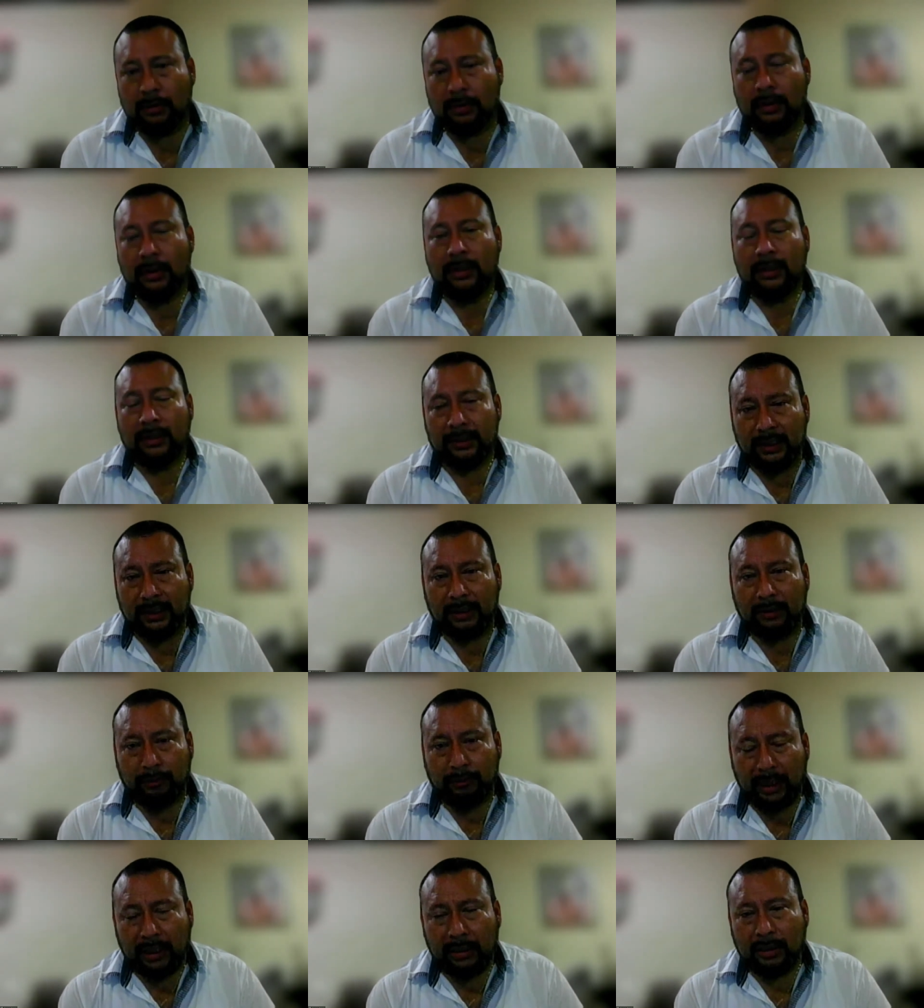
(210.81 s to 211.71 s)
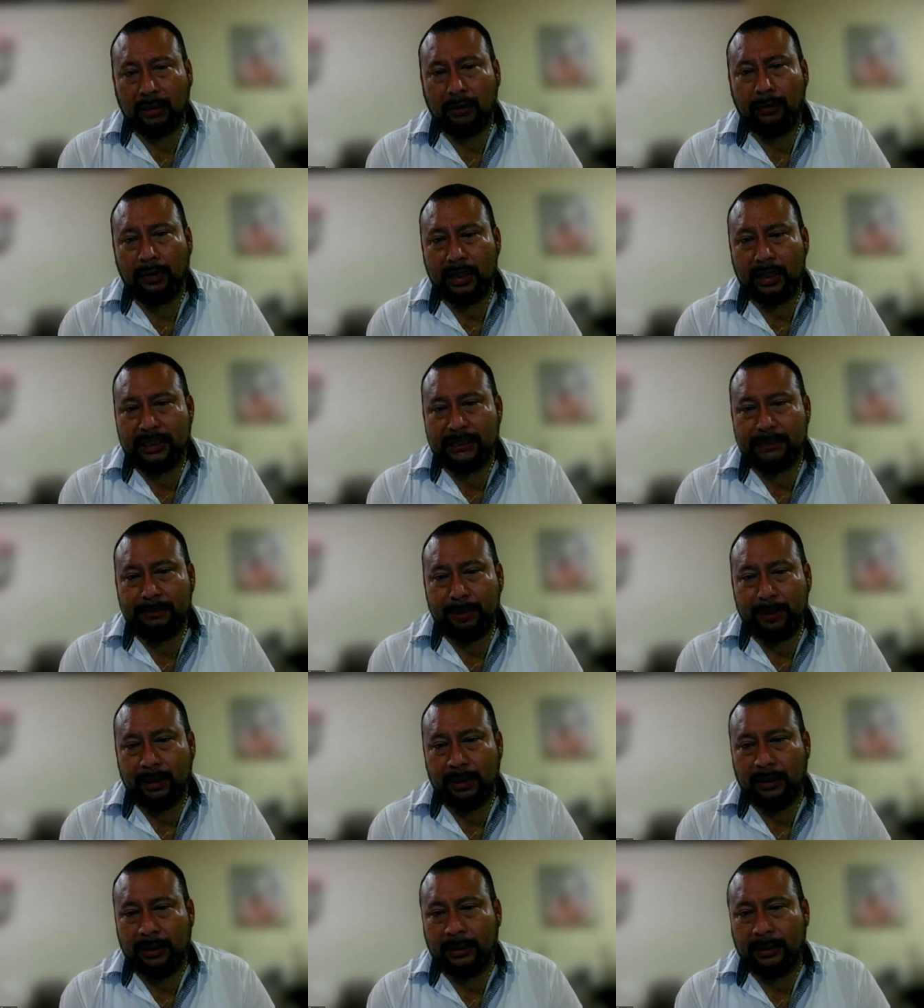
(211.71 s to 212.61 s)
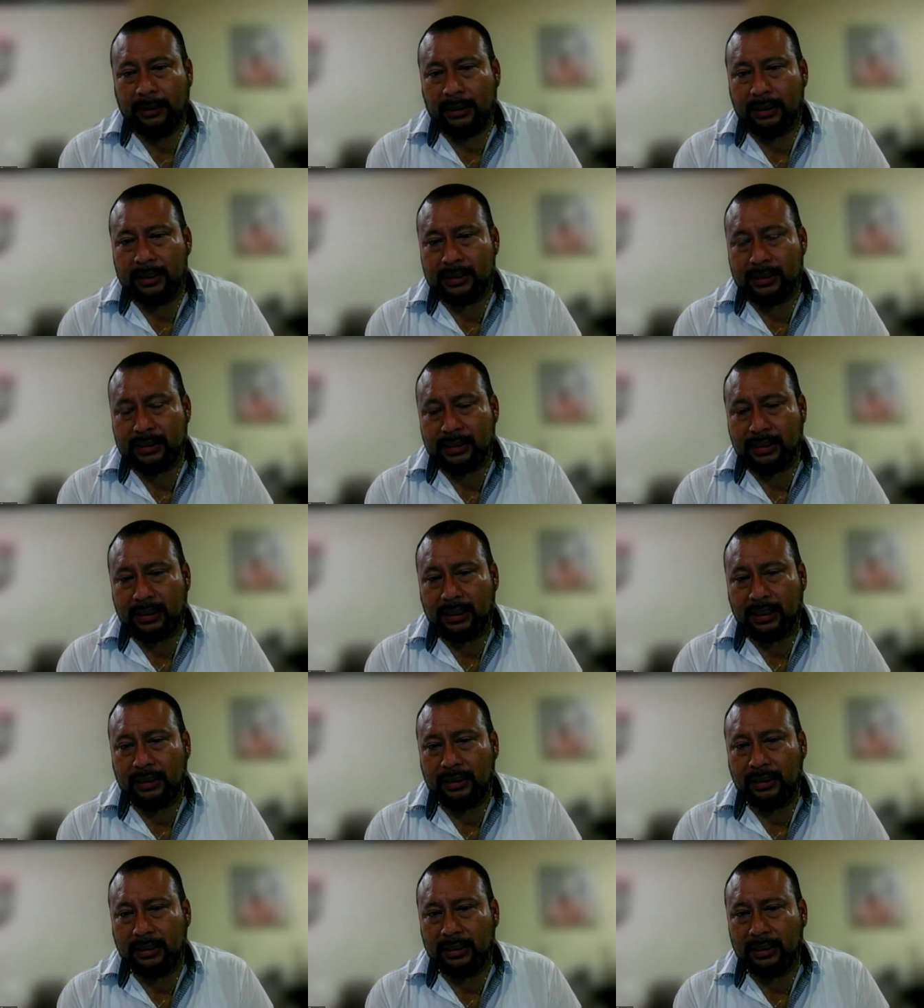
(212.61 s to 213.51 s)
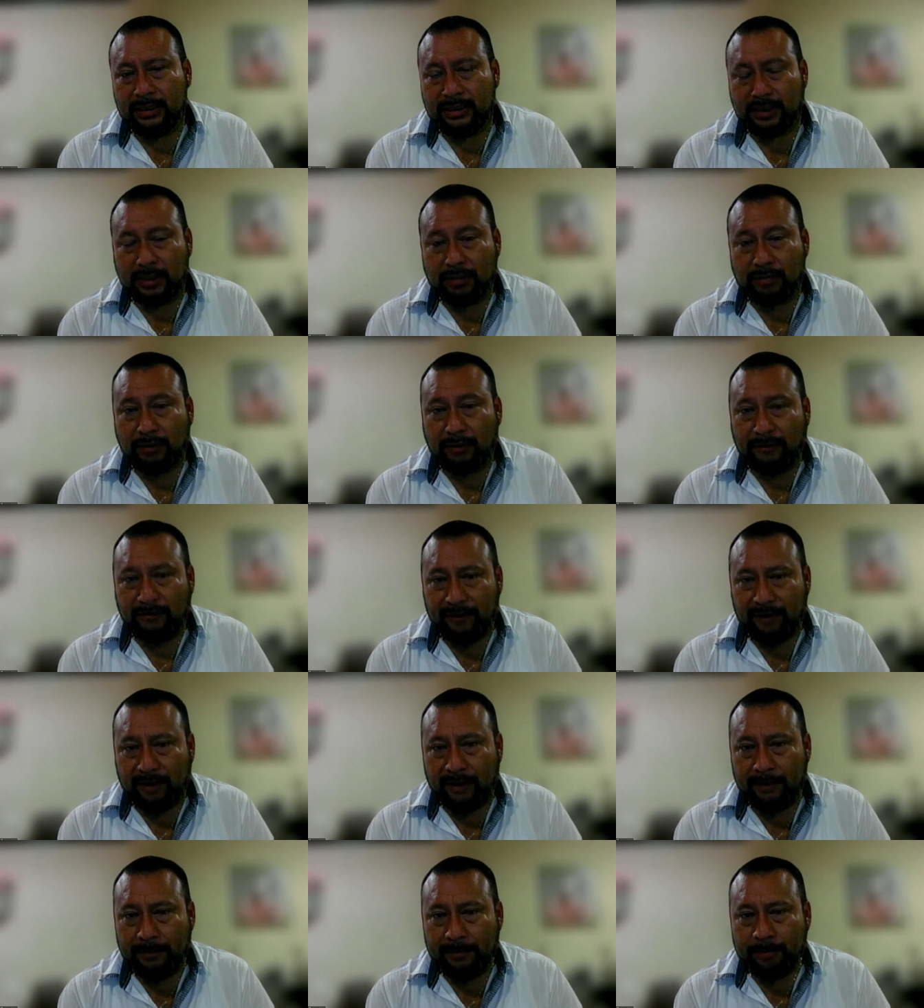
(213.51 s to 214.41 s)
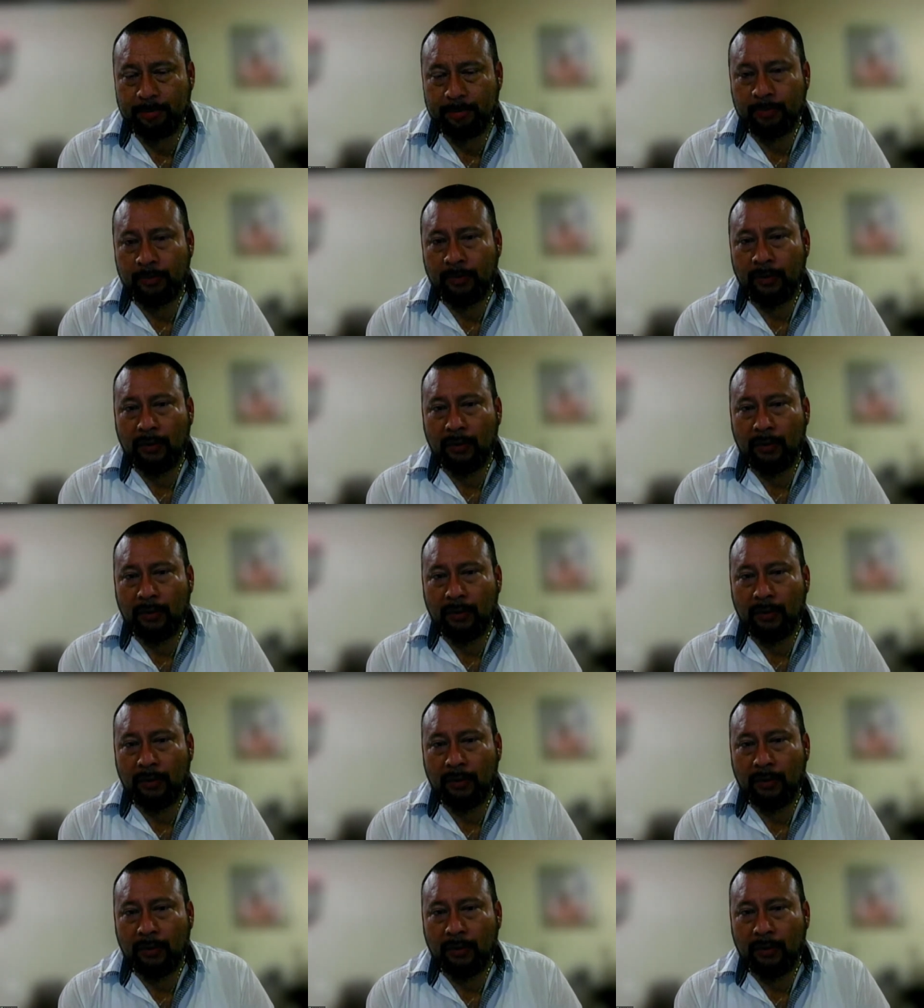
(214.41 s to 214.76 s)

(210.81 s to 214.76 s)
So that right now is being installed at Central Farm.